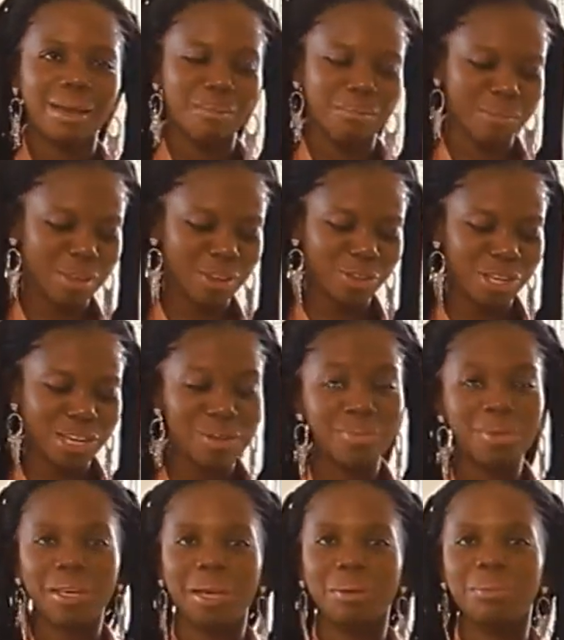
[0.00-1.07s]
am actually
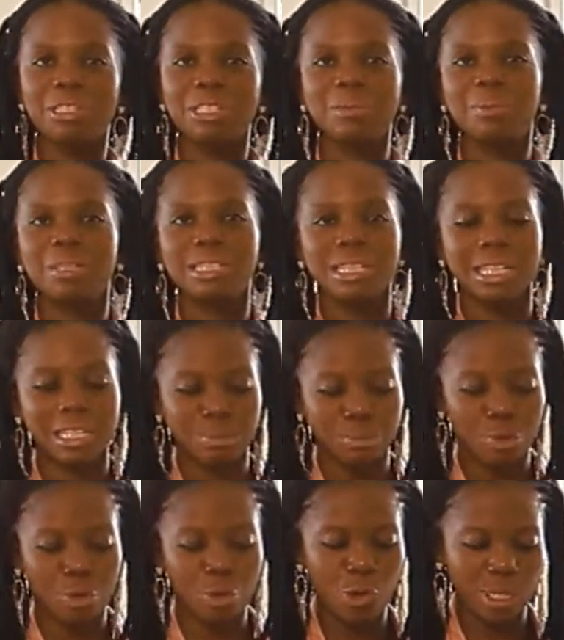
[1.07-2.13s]
becoming speechless
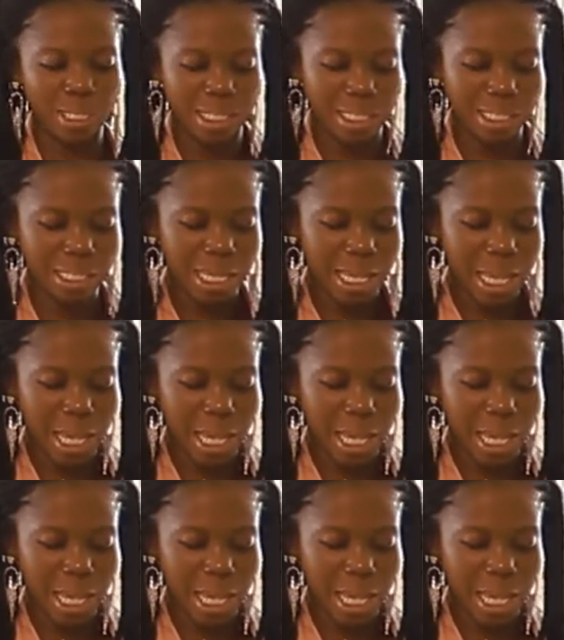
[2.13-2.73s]
because